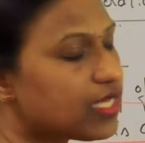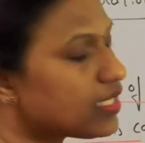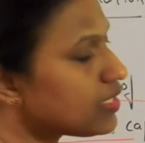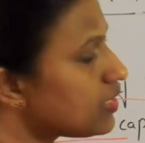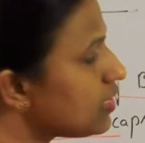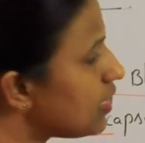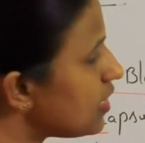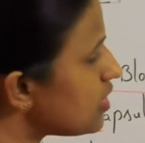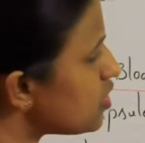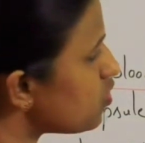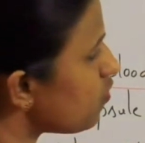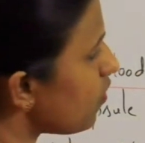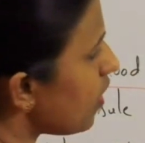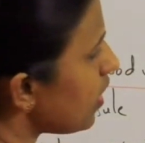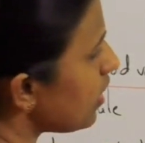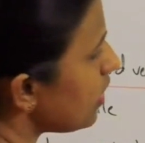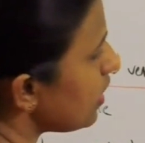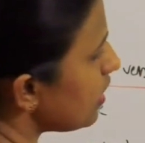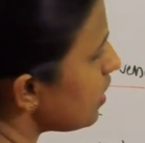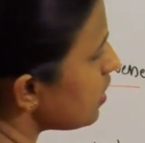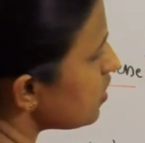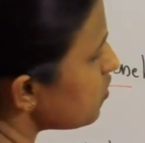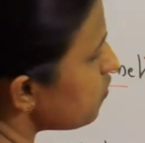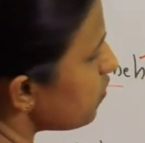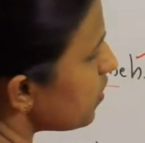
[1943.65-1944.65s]
That's why
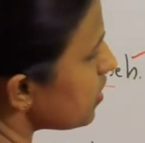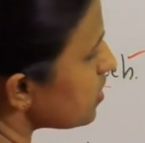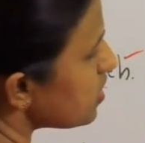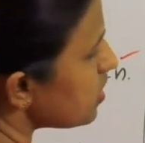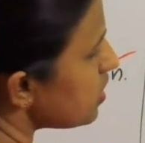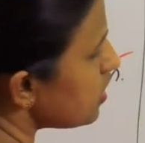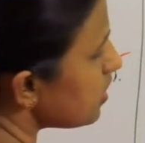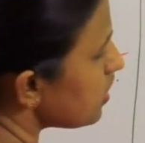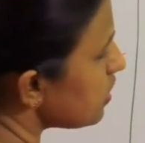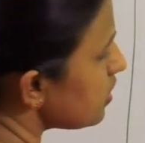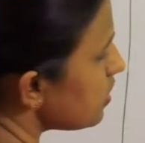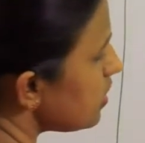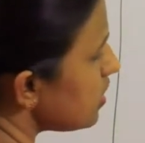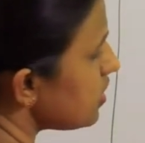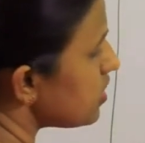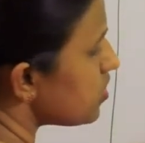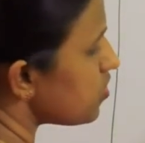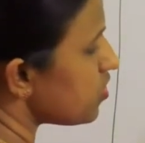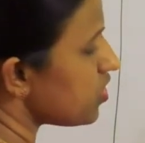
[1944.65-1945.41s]
it is present in this